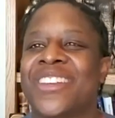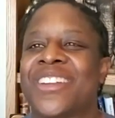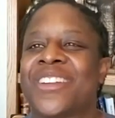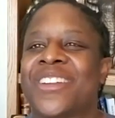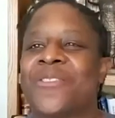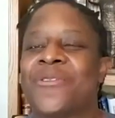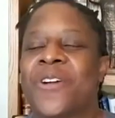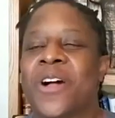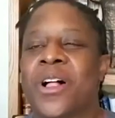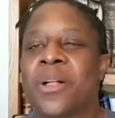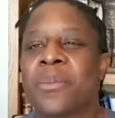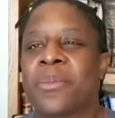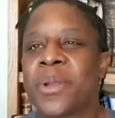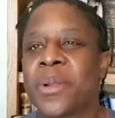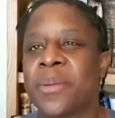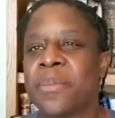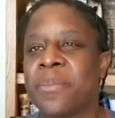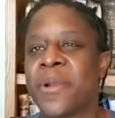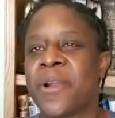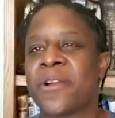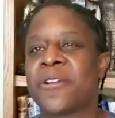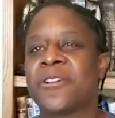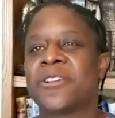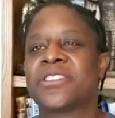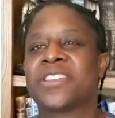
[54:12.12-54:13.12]
you can follow me at
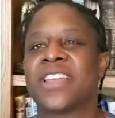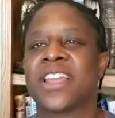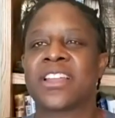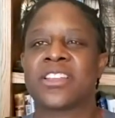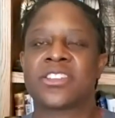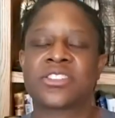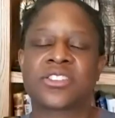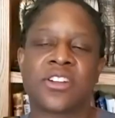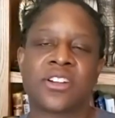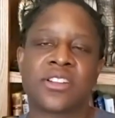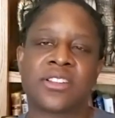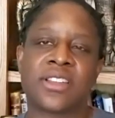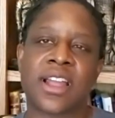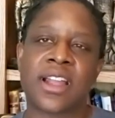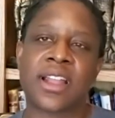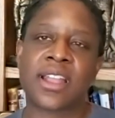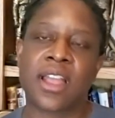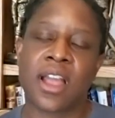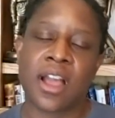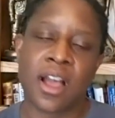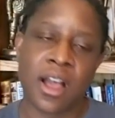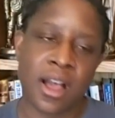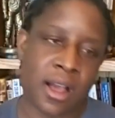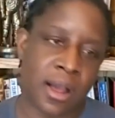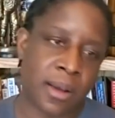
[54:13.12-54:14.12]

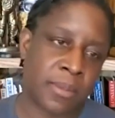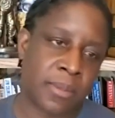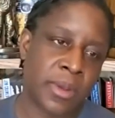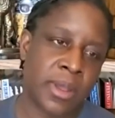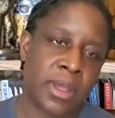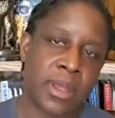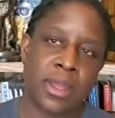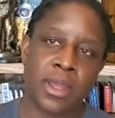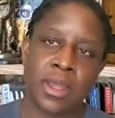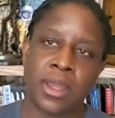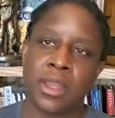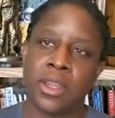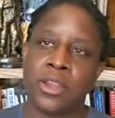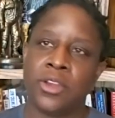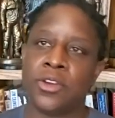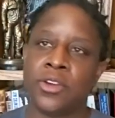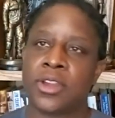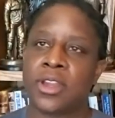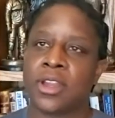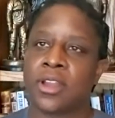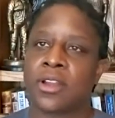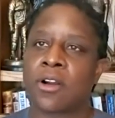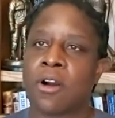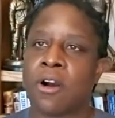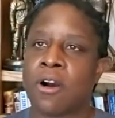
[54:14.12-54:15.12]
merryltengesdal.com. You
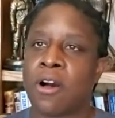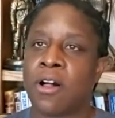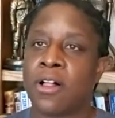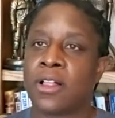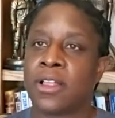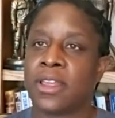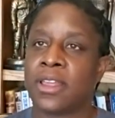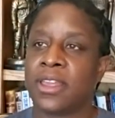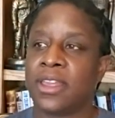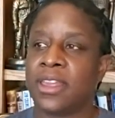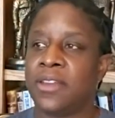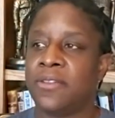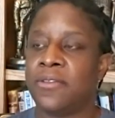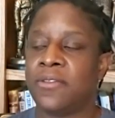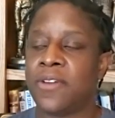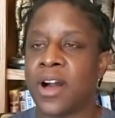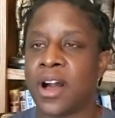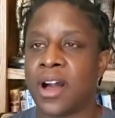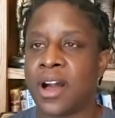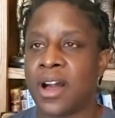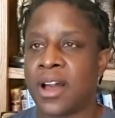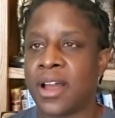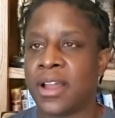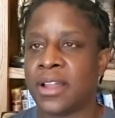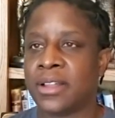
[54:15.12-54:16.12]
can call
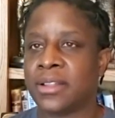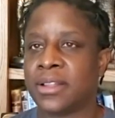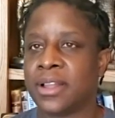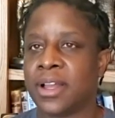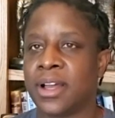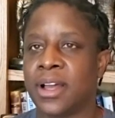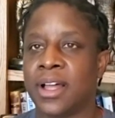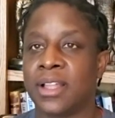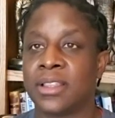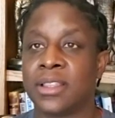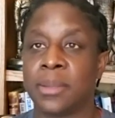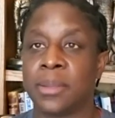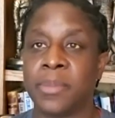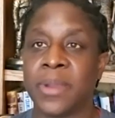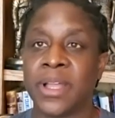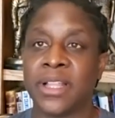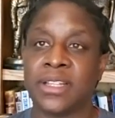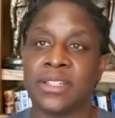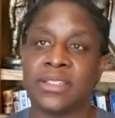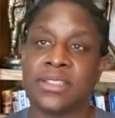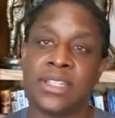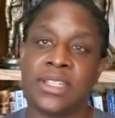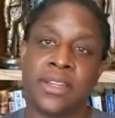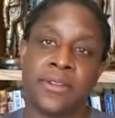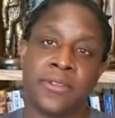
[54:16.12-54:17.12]
Yvonne uh,
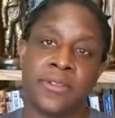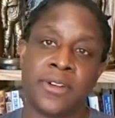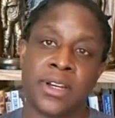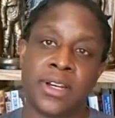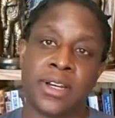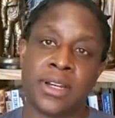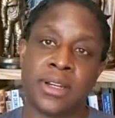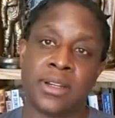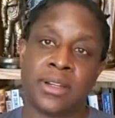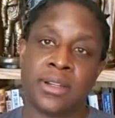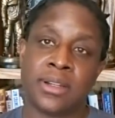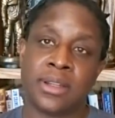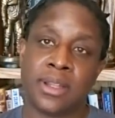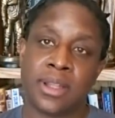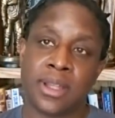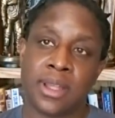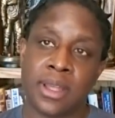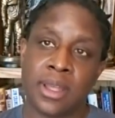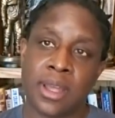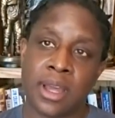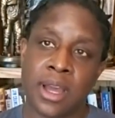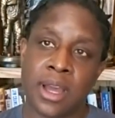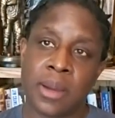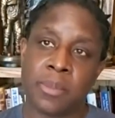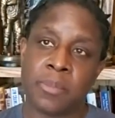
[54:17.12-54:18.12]
Labella Diva
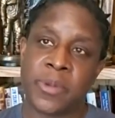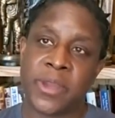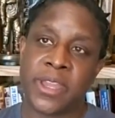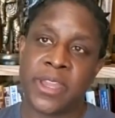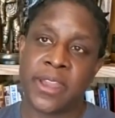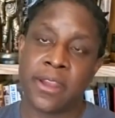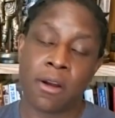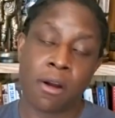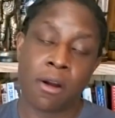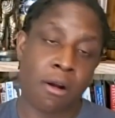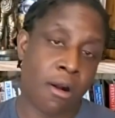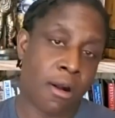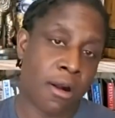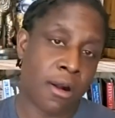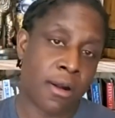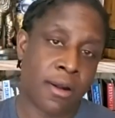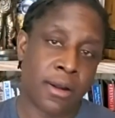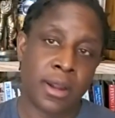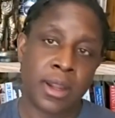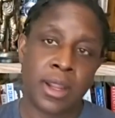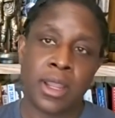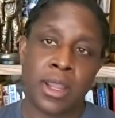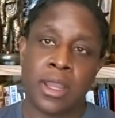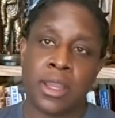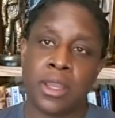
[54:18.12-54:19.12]
uh, PR
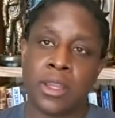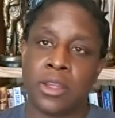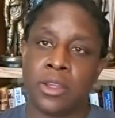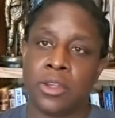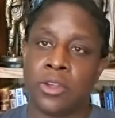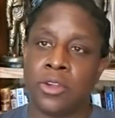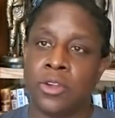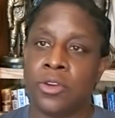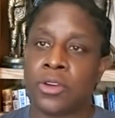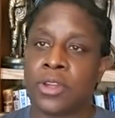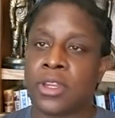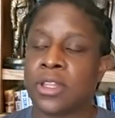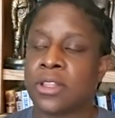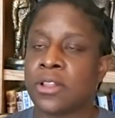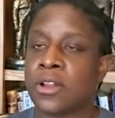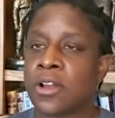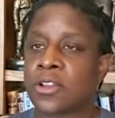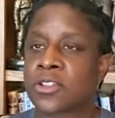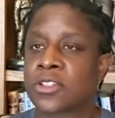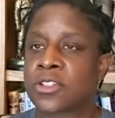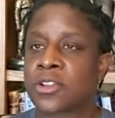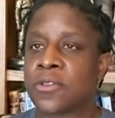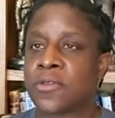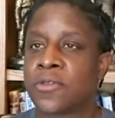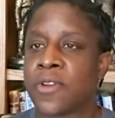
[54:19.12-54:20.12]
you can
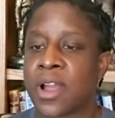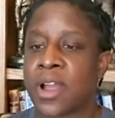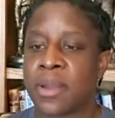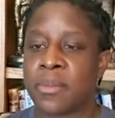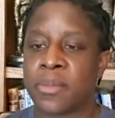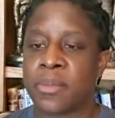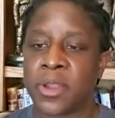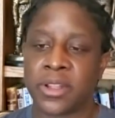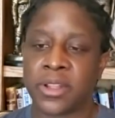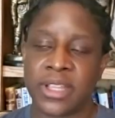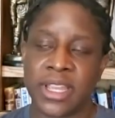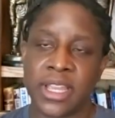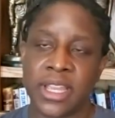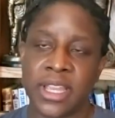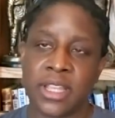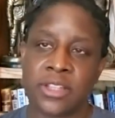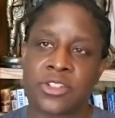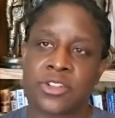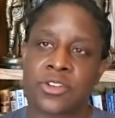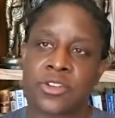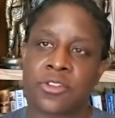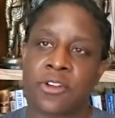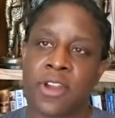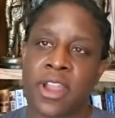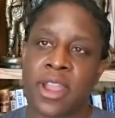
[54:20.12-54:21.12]
also find me on
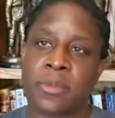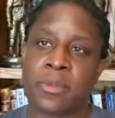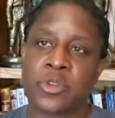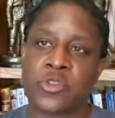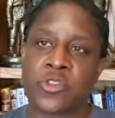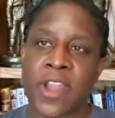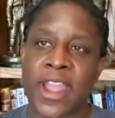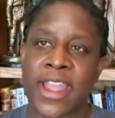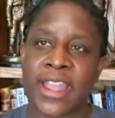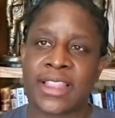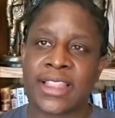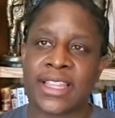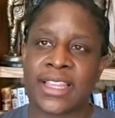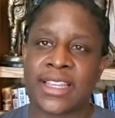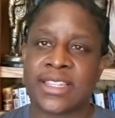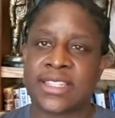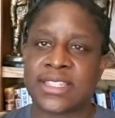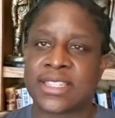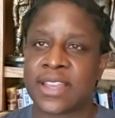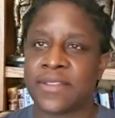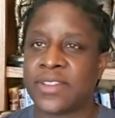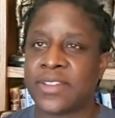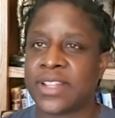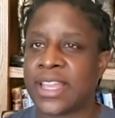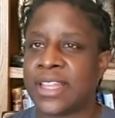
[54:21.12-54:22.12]
Instagram,
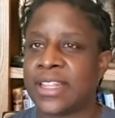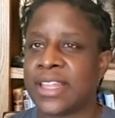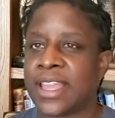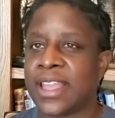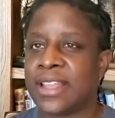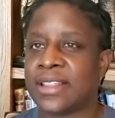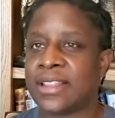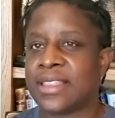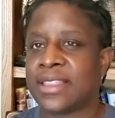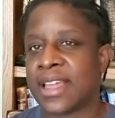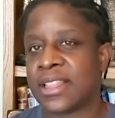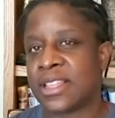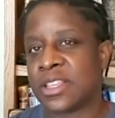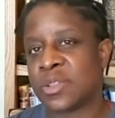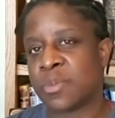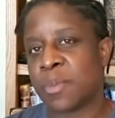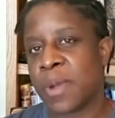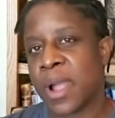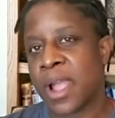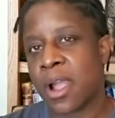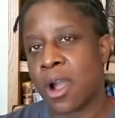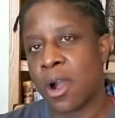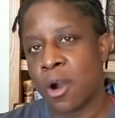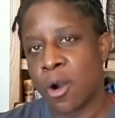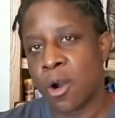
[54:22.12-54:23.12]
DragonLady788. That is
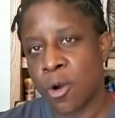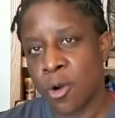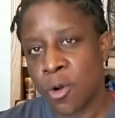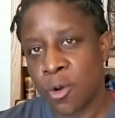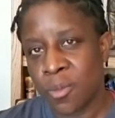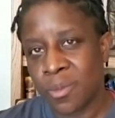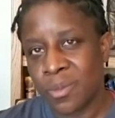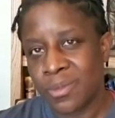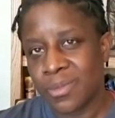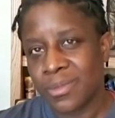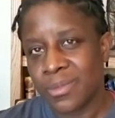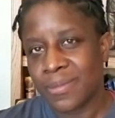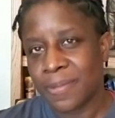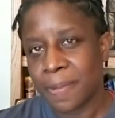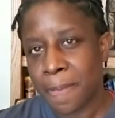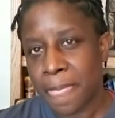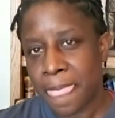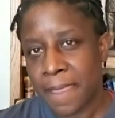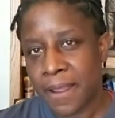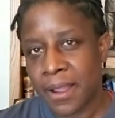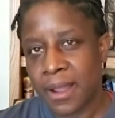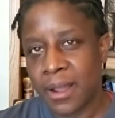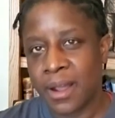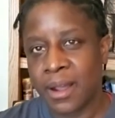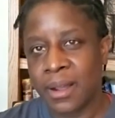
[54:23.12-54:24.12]
my home.
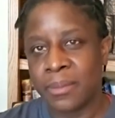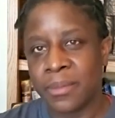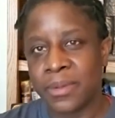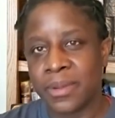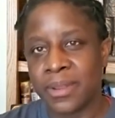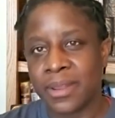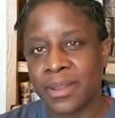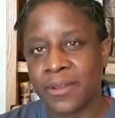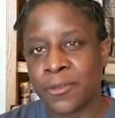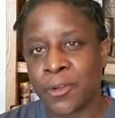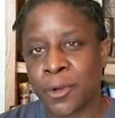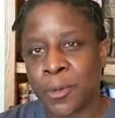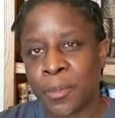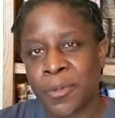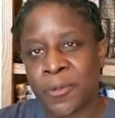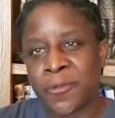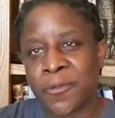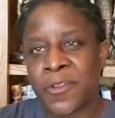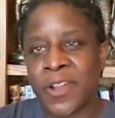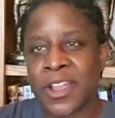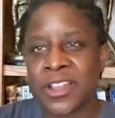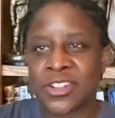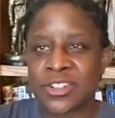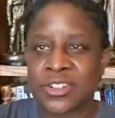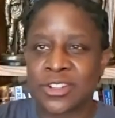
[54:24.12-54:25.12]
Um, if you're
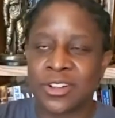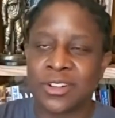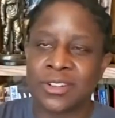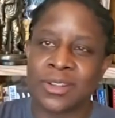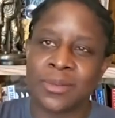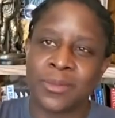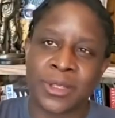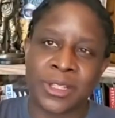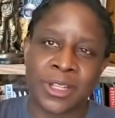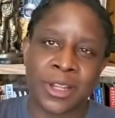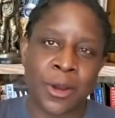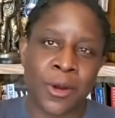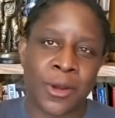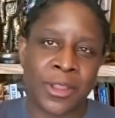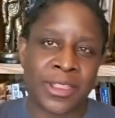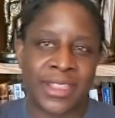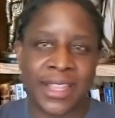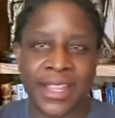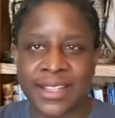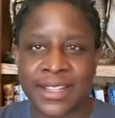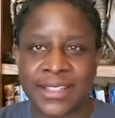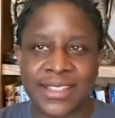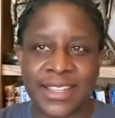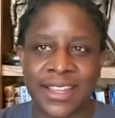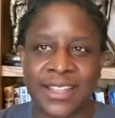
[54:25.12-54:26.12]
professional, you want to go on
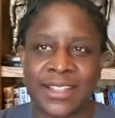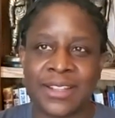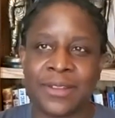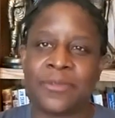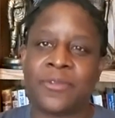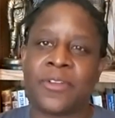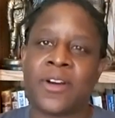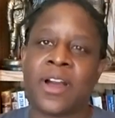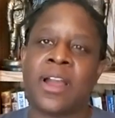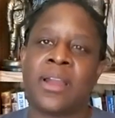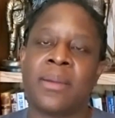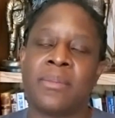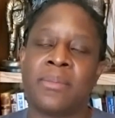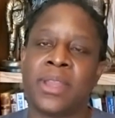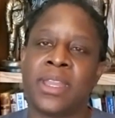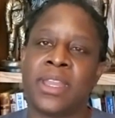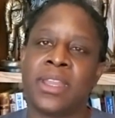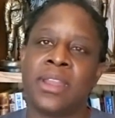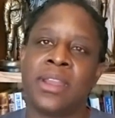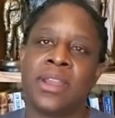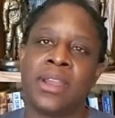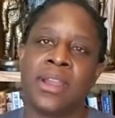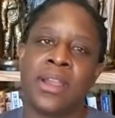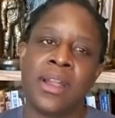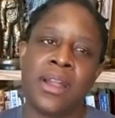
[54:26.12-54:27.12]
LinkedIn and find
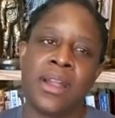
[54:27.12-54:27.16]
me